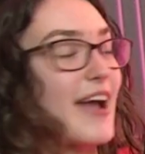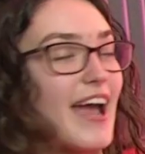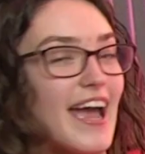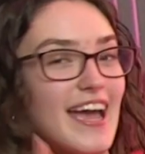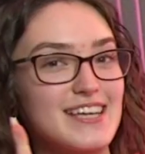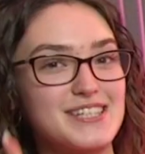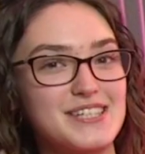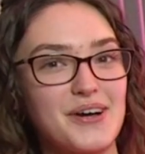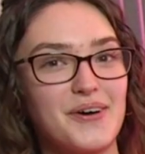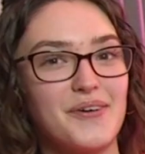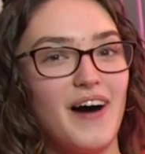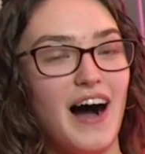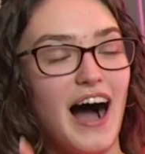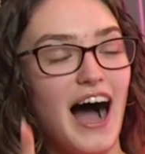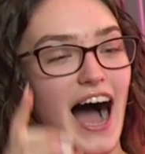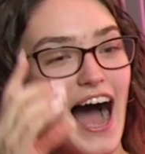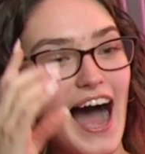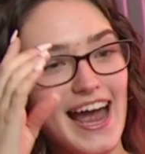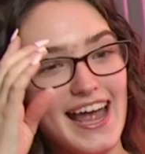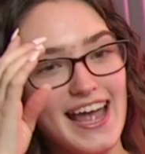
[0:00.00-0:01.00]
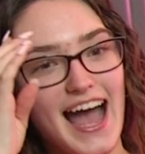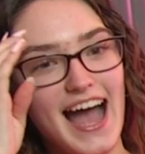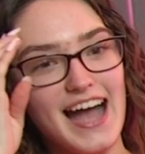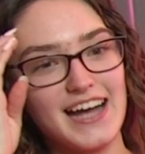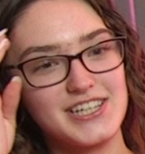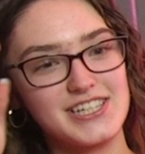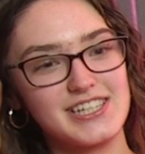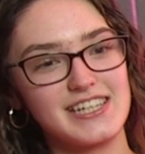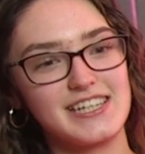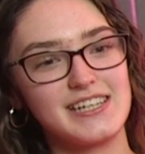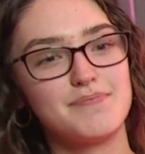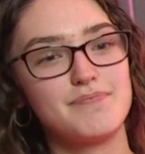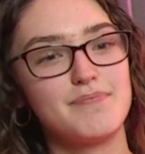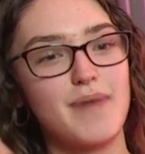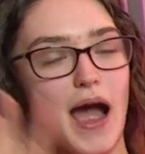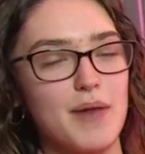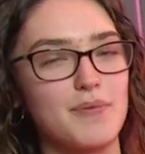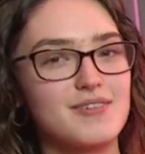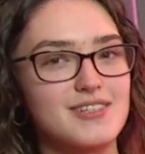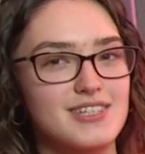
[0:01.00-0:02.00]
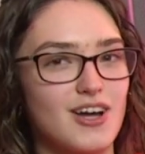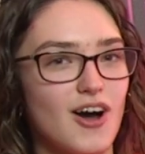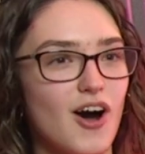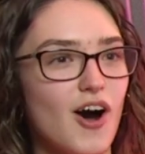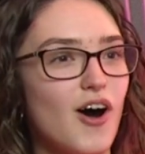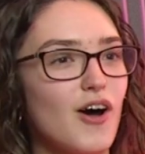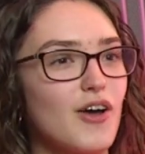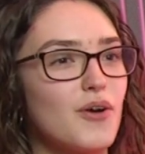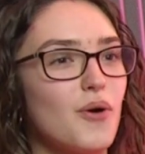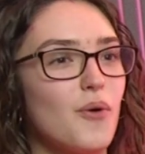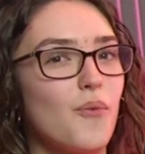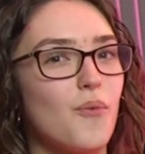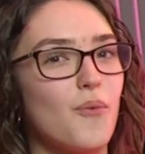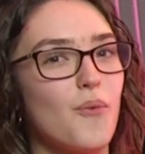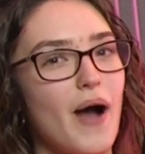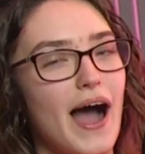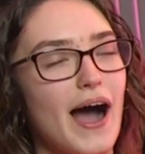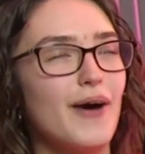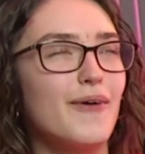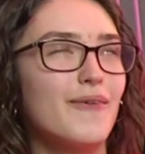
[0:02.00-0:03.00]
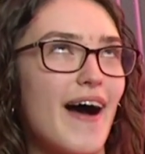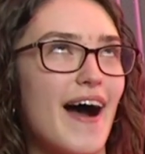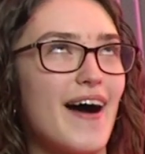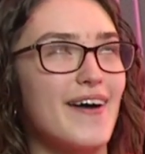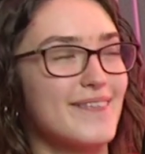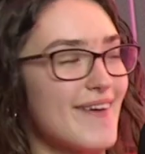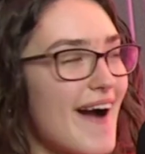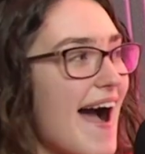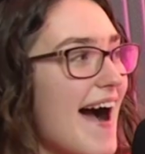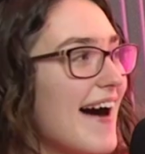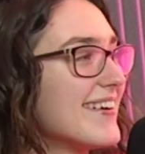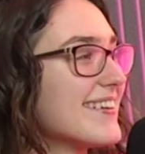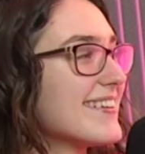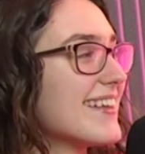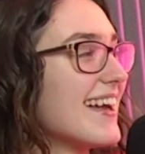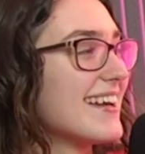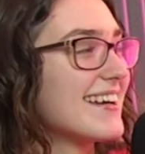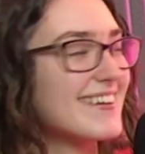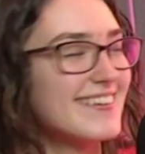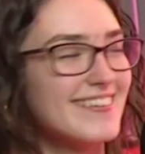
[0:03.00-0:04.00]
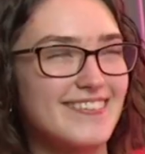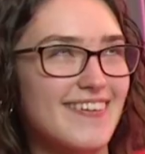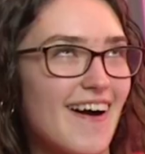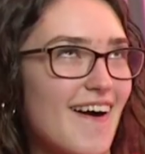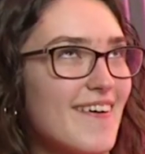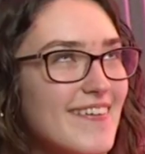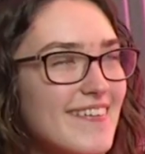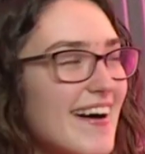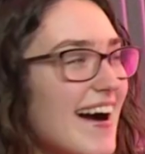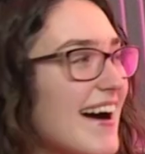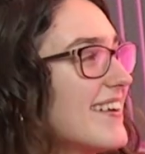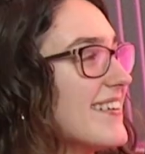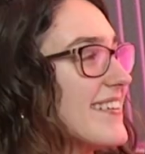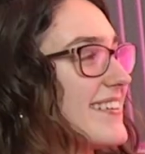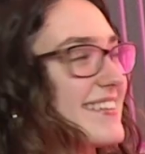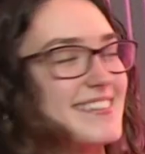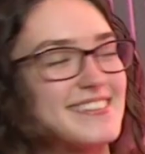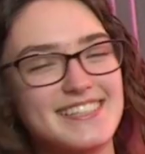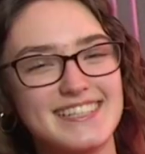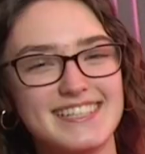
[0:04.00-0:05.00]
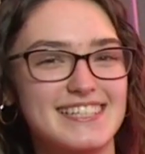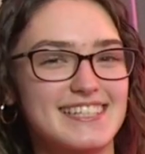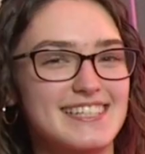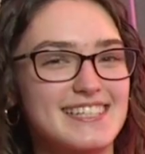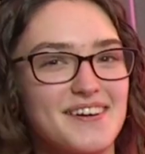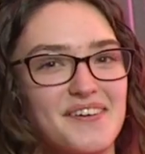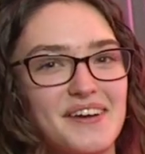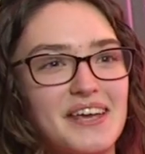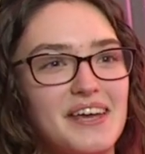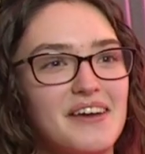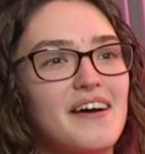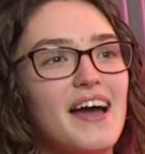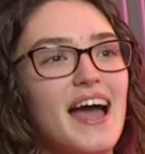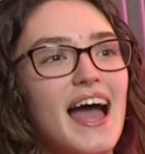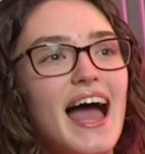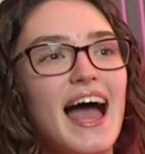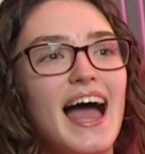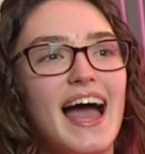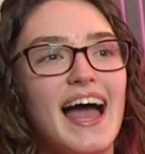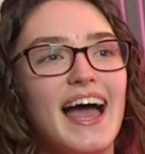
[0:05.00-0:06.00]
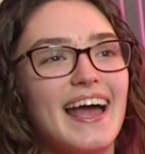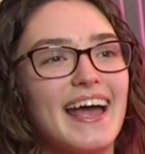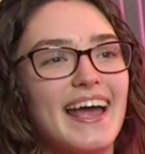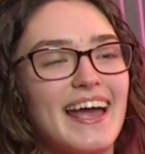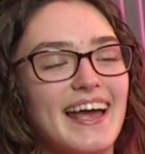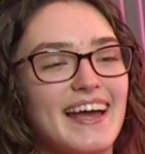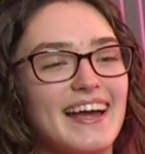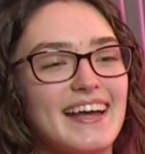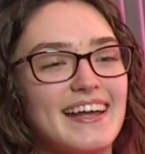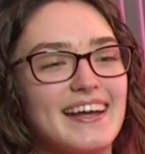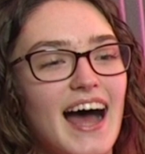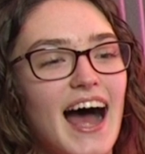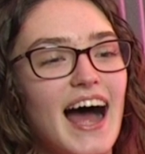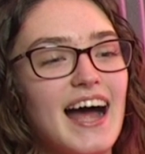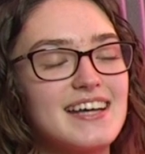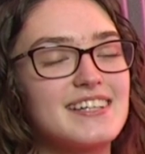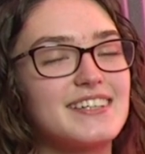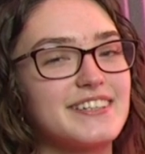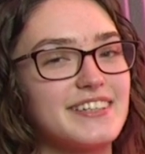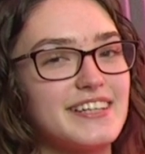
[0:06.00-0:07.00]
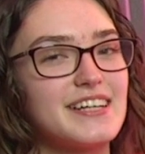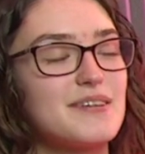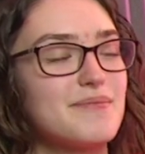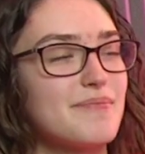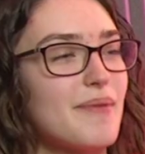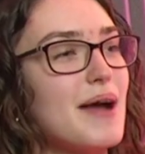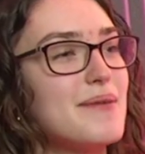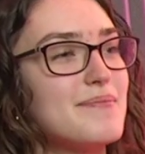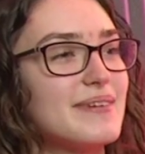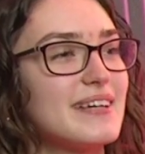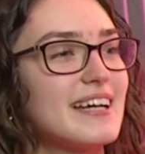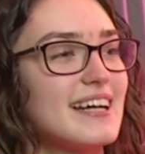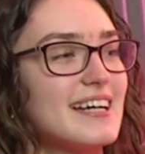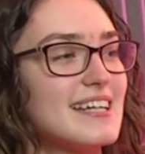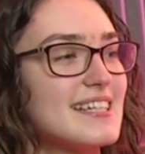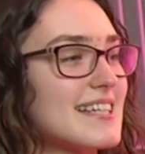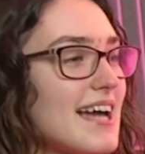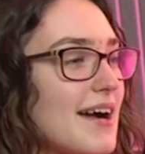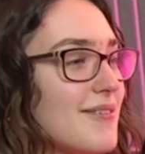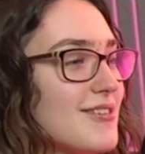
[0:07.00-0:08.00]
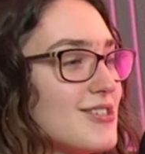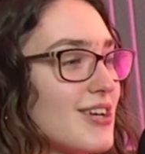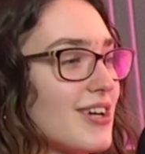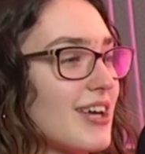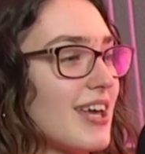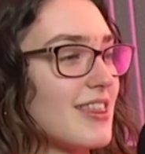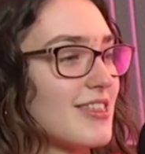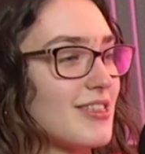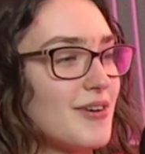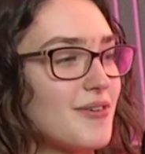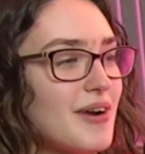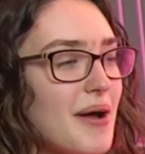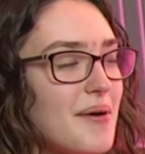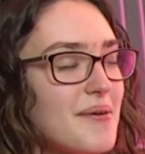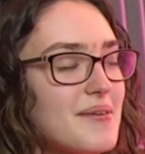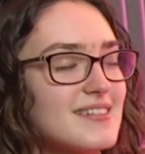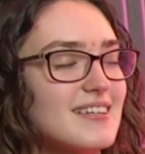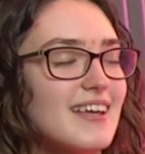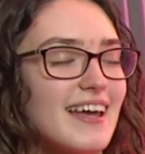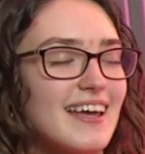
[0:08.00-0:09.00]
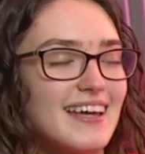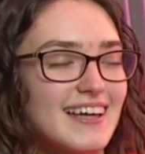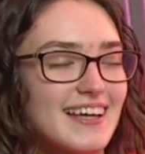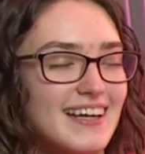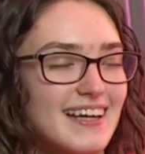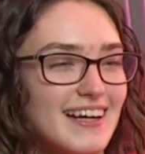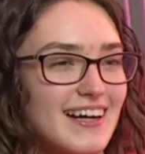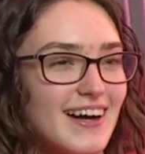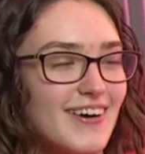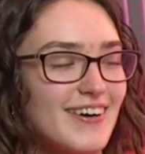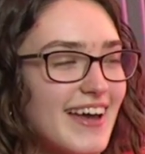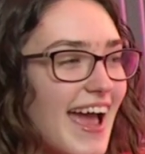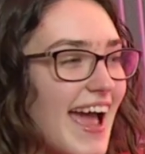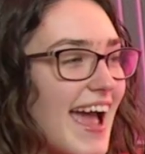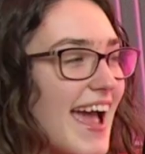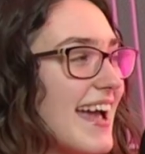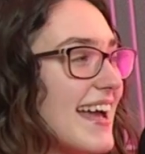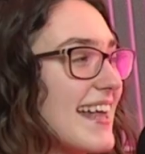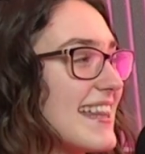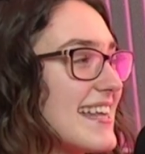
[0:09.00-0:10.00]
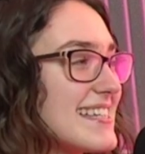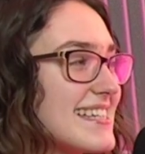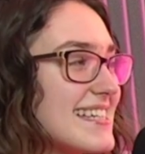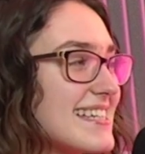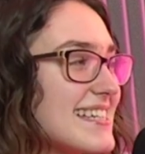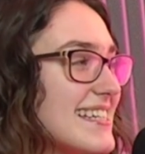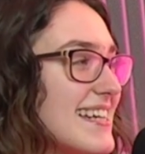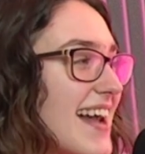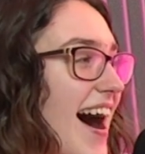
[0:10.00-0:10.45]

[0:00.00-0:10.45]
Okay, so I actually, mine was called Wow Wow Wow. Like, wow wow. Just so cute. And I deleted mine because I was looking through and I was like, okay, this is